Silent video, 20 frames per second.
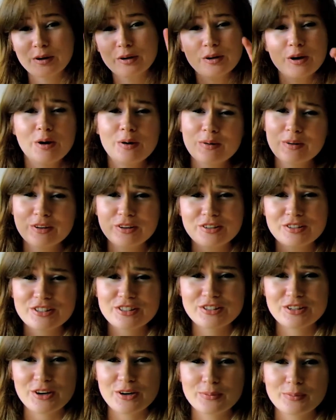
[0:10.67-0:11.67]
coconut
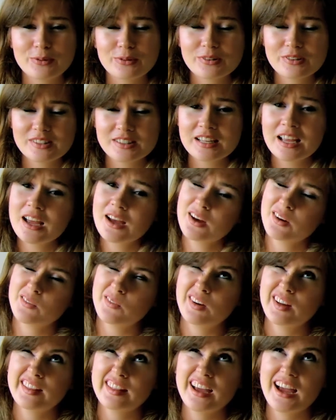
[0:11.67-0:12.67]
snowballs.
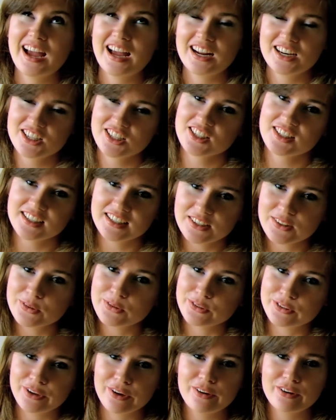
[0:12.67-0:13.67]
Well, they're actually
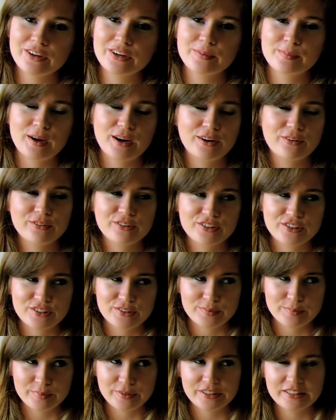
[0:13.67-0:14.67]
called coconut
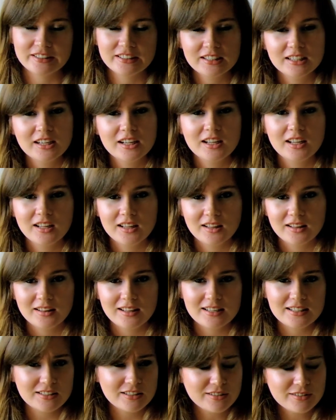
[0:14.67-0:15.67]
macaroons, but
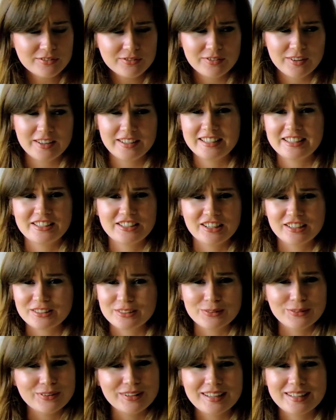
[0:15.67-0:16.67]
there's no fun in
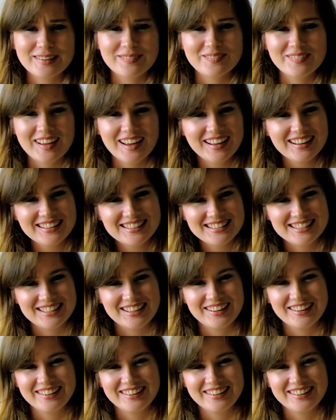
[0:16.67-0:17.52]
just calling them that, so